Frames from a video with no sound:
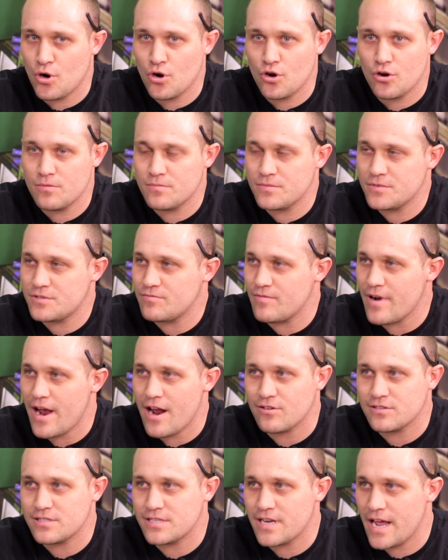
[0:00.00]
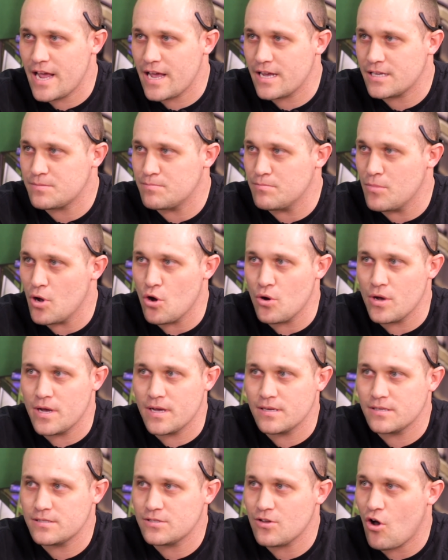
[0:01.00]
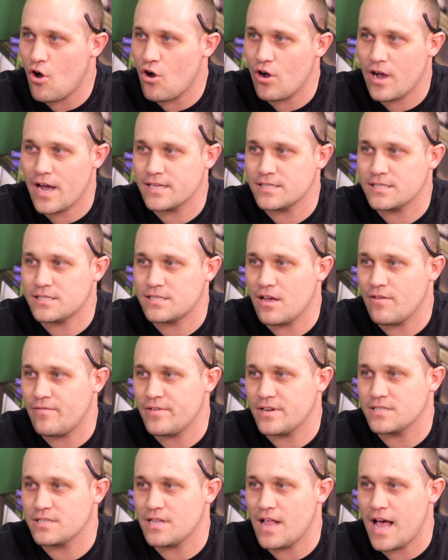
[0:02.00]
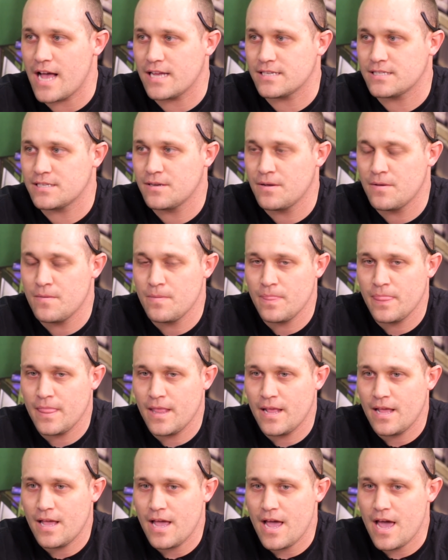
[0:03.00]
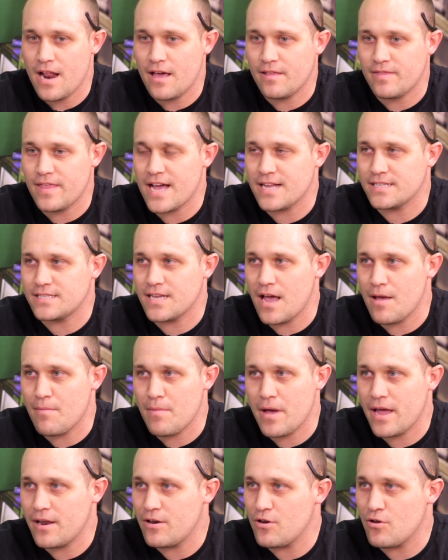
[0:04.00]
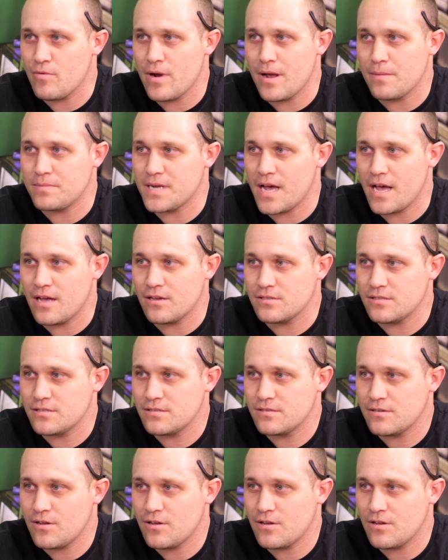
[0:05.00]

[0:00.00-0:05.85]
berms, rattlesnakes, boas, all kinds of stuff in his class. And at that time, I had no reptiles.